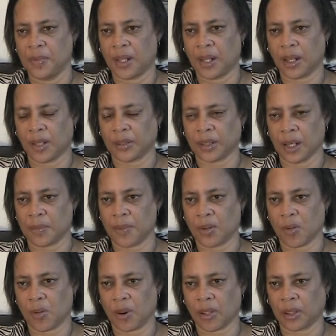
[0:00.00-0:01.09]
Because I've
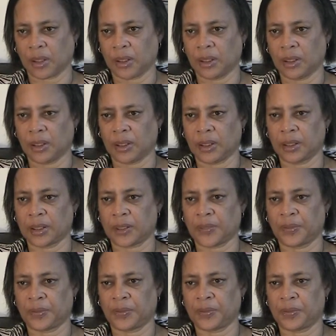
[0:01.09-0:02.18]
been working this
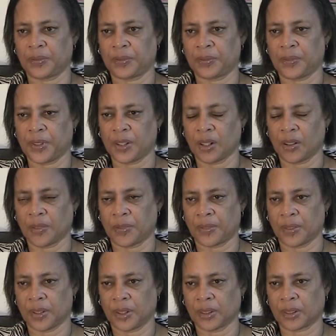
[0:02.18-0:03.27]
field
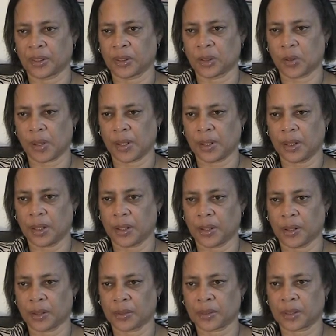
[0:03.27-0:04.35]
for 20
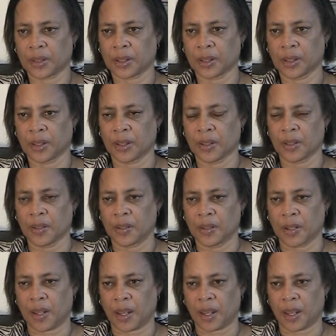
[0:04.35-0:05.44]
years
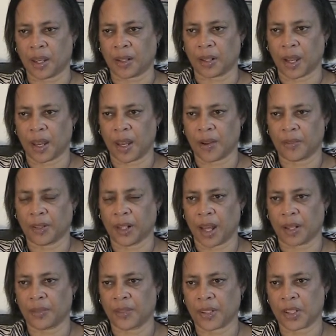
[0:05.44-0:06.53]
and I have a
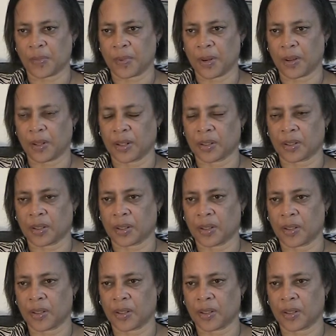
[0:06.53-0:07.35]
lot of experience.